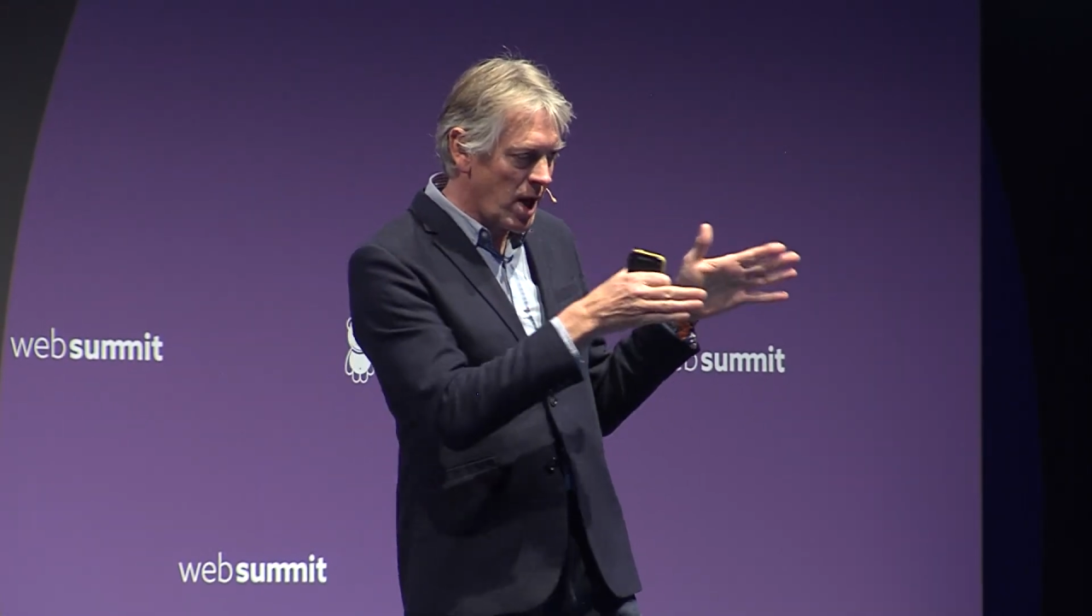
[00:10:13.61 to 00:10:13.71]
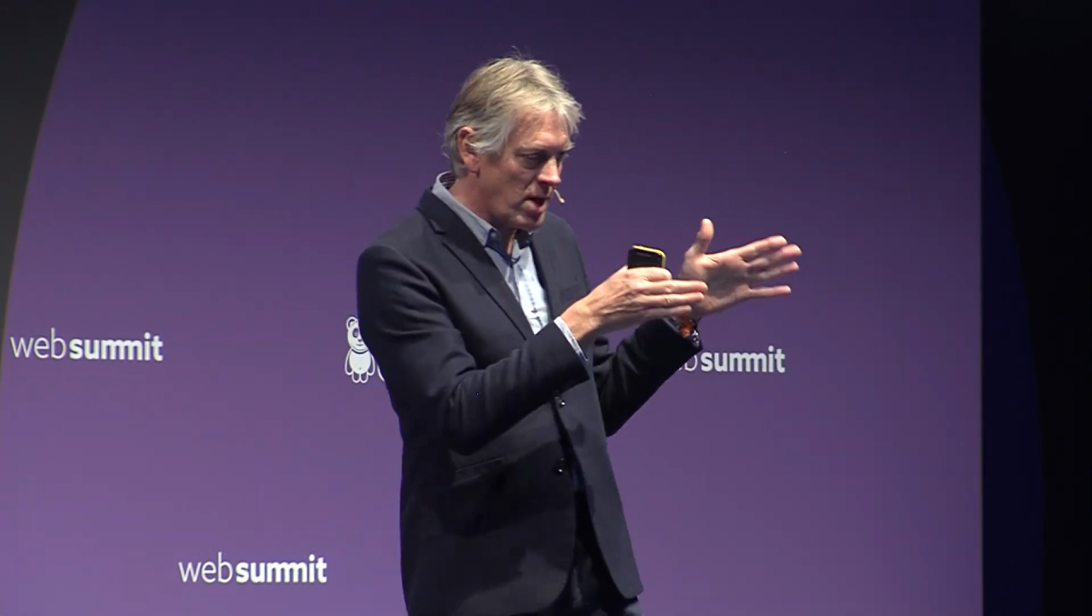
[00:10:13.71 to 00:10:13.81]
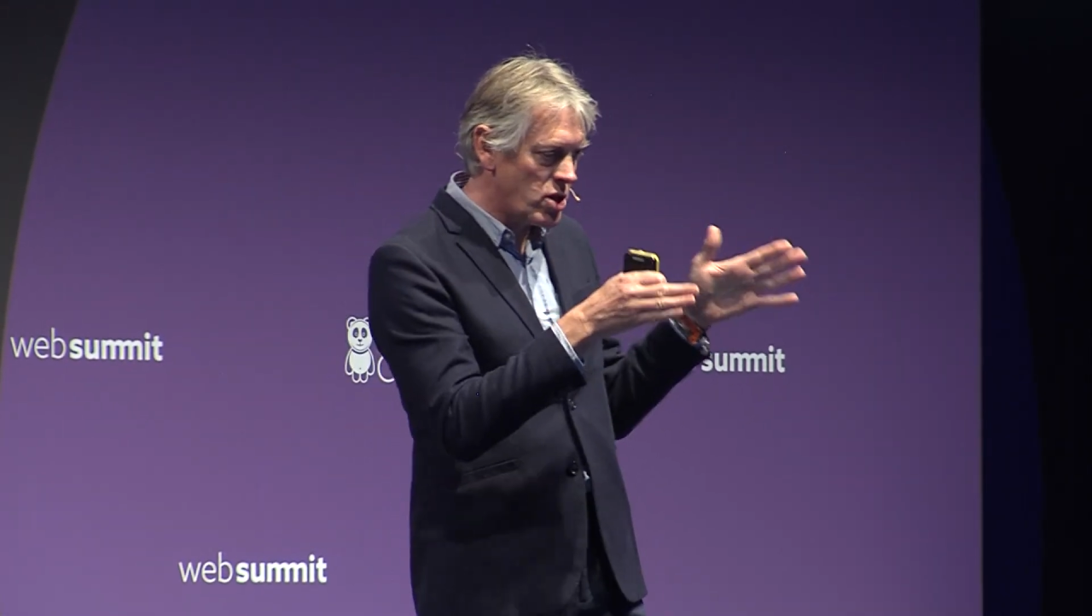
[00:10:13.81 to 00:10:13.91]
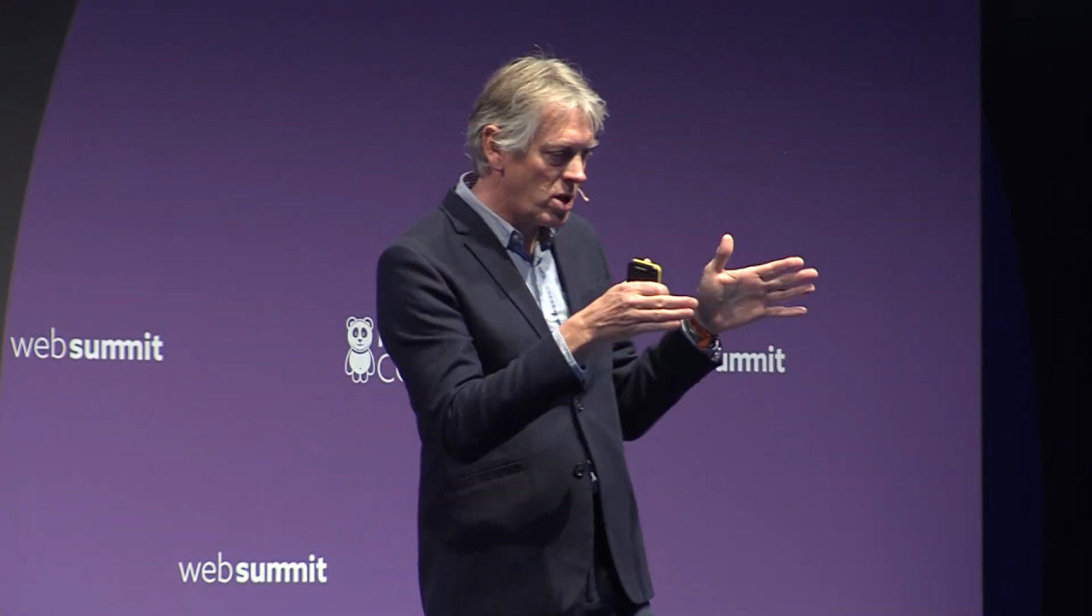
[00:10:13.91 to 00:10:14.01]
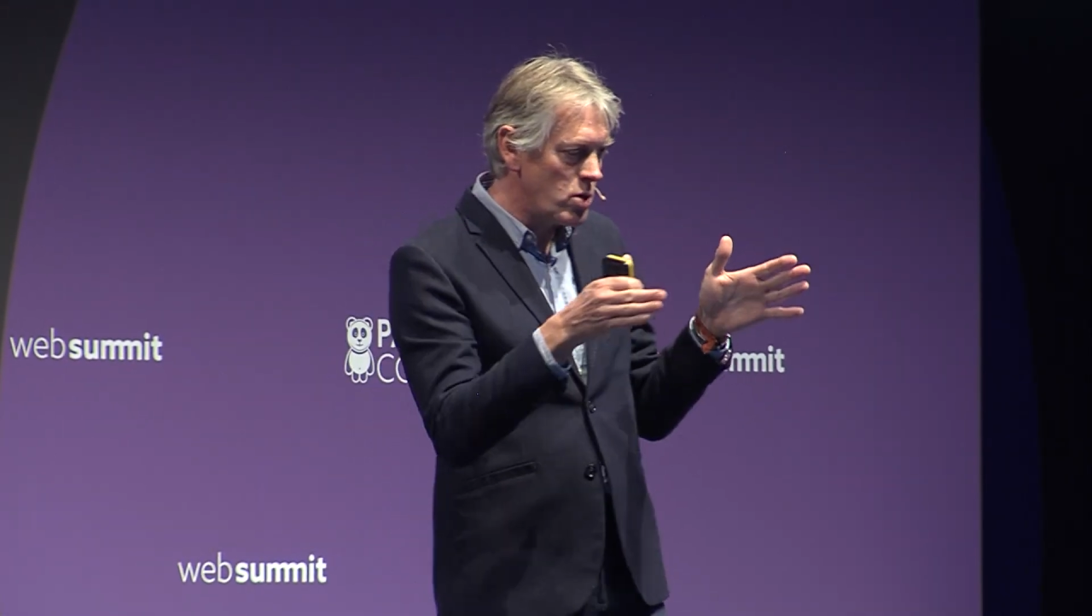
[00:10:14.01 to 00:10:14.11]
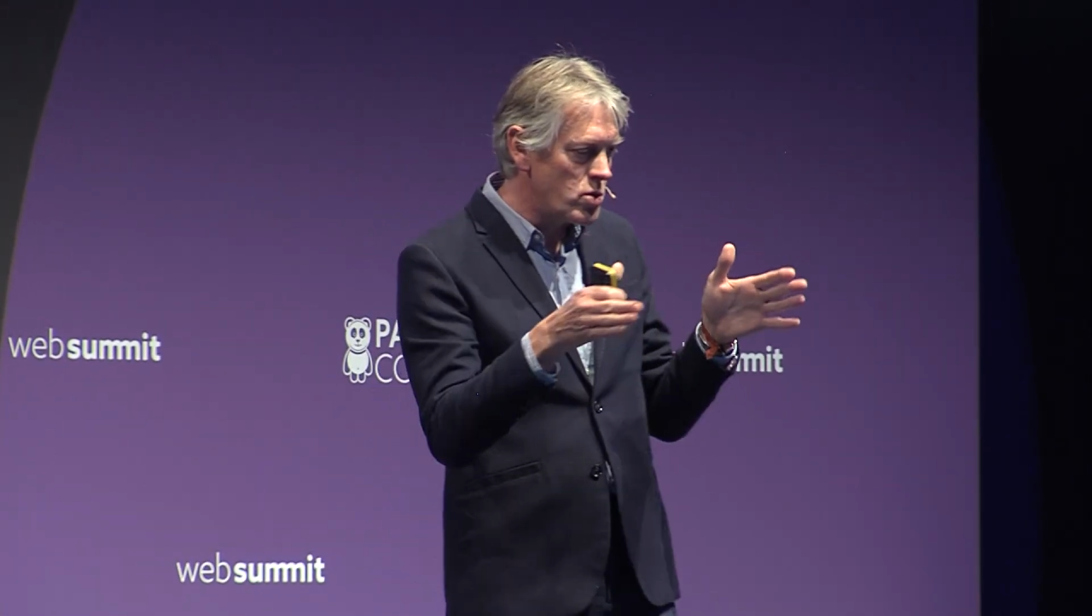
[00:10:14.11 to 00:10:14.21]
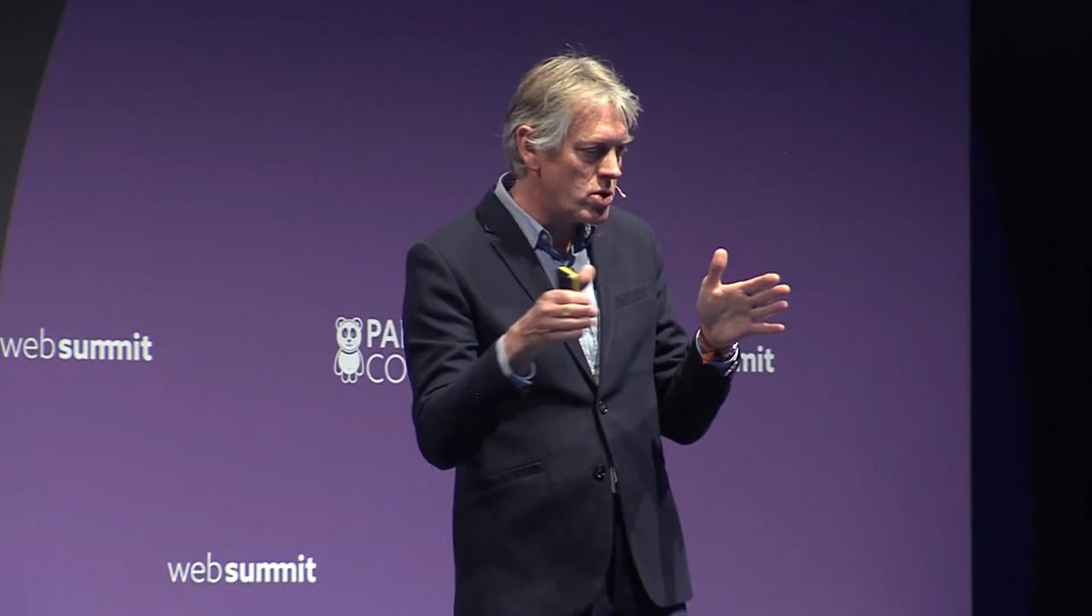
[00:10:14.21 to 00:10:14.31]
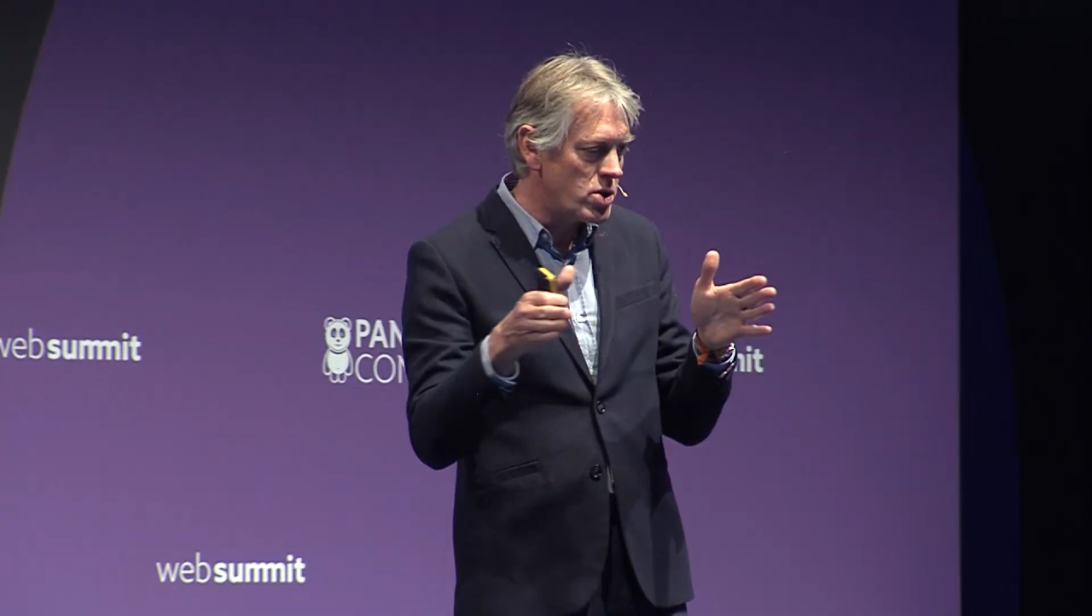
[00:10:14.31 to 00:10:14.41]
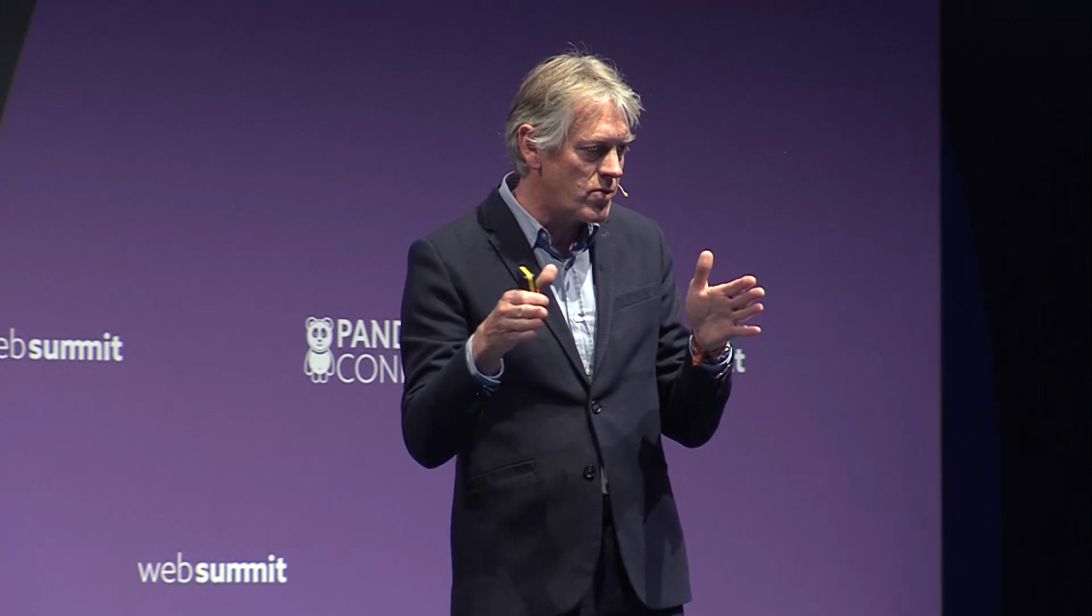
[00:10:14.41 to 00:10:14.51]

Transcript: executions